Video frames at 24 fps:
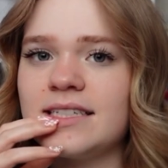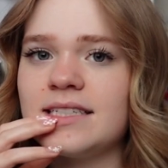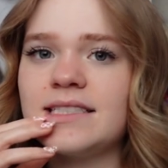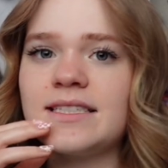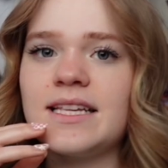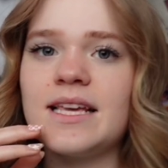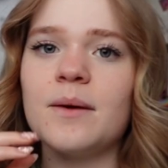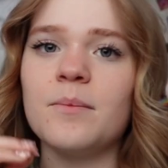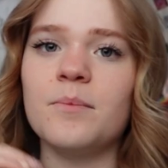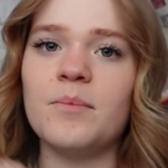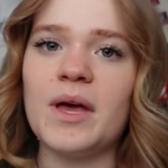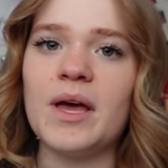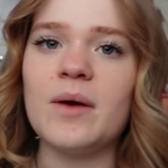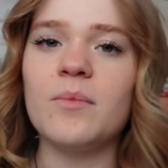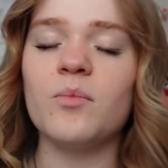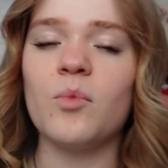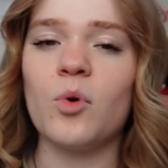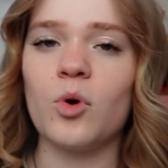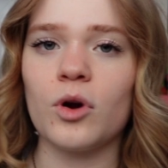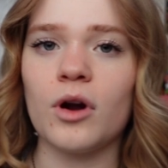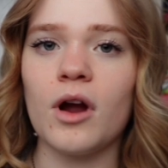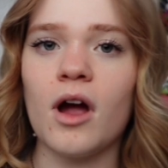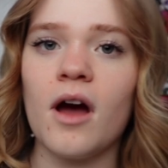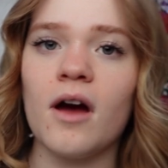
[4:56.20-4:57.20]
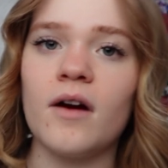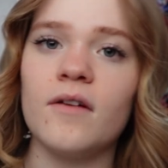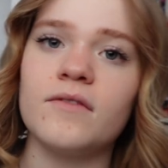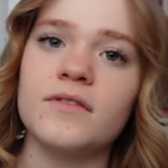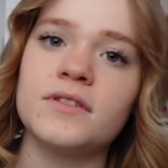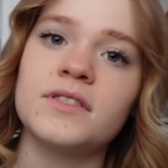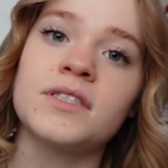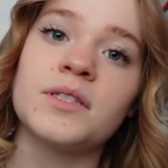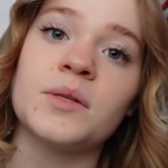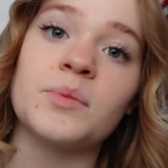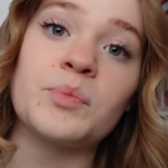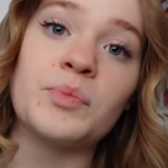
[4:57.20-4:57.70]
to see a bit more of
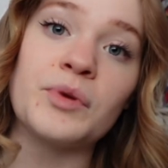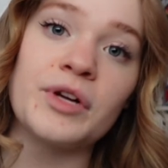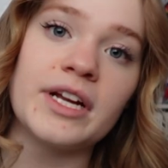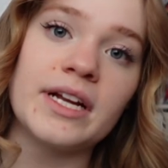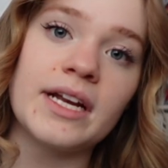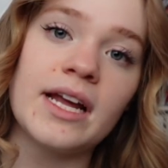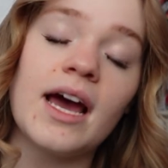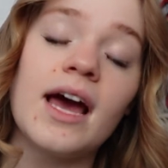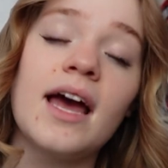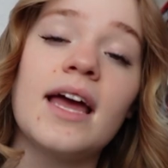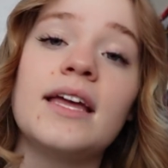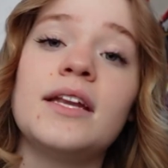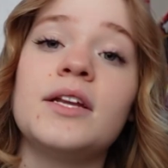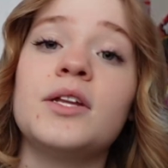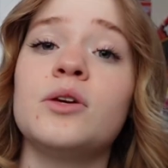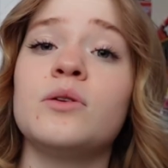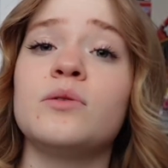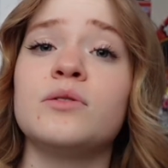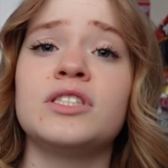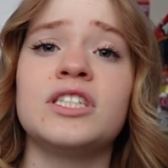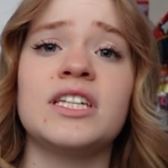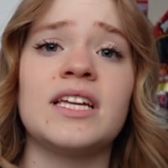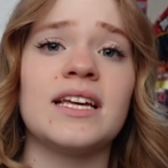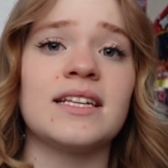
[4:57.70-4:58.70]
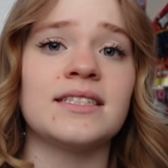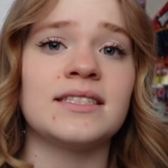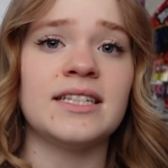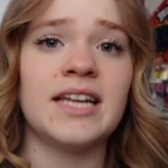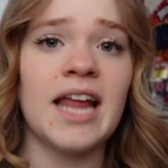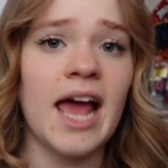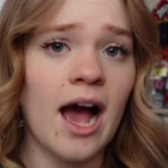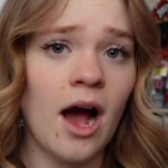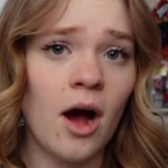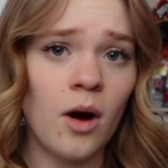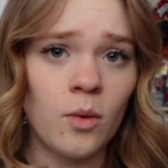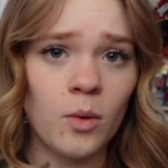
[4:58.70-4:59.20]
Sabrina and who she is
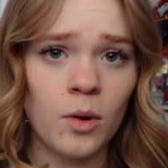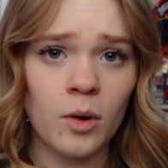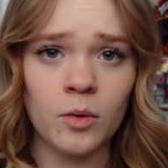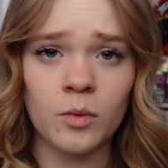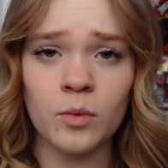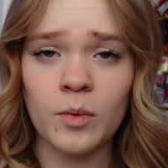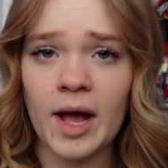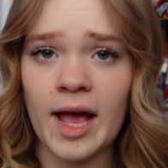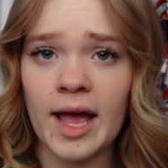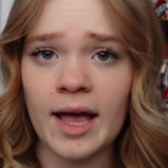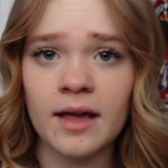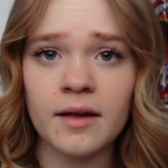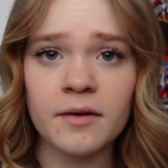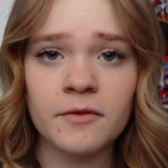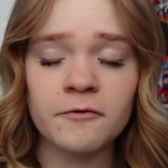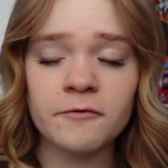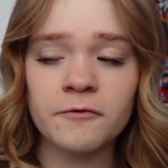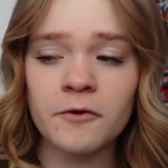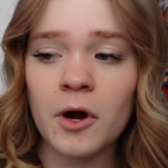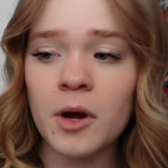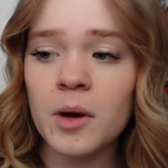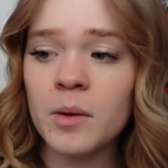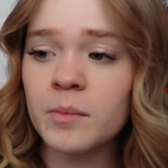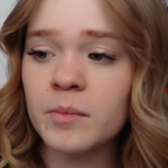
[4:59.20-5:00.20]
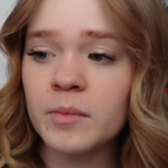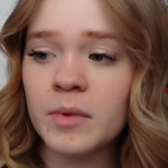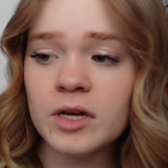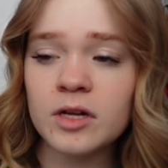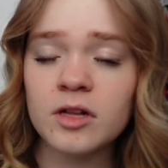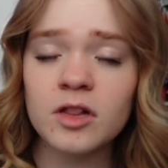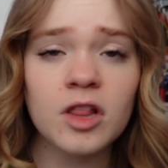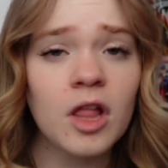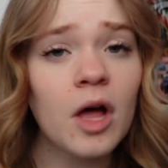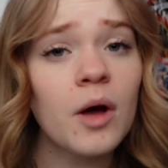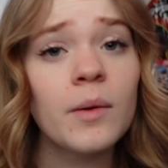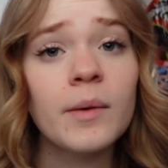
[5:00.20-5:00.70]
now away from
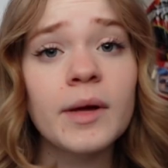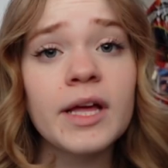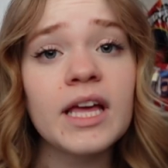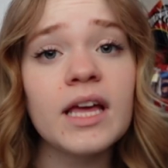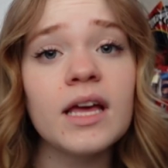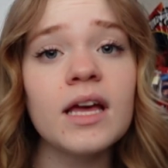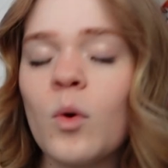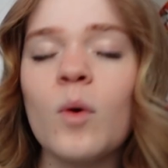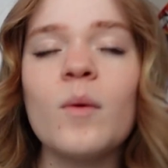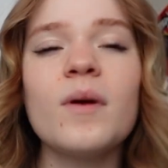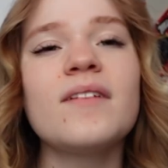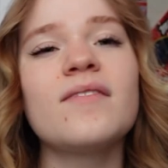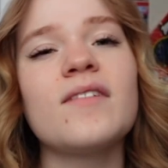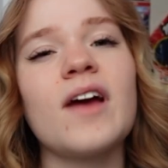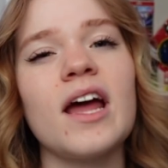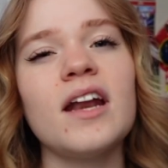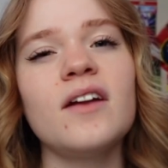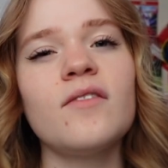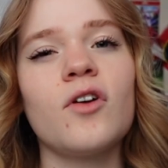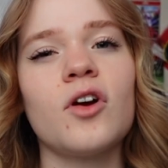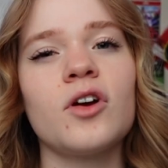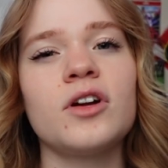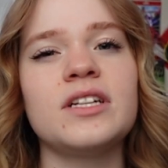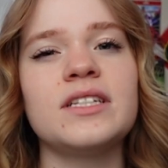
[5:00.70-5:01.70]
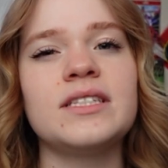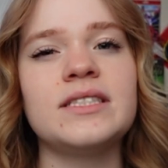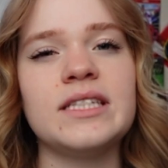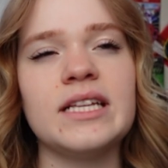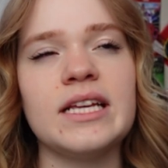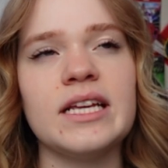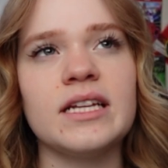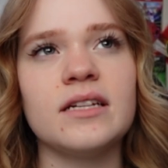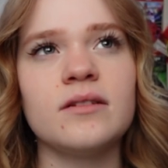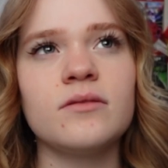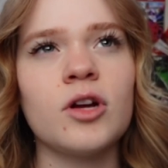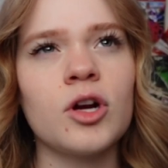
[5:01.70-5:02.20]
Chloe. Well, we've kind of already
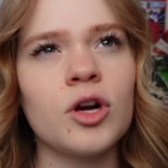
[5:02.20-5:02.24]
seen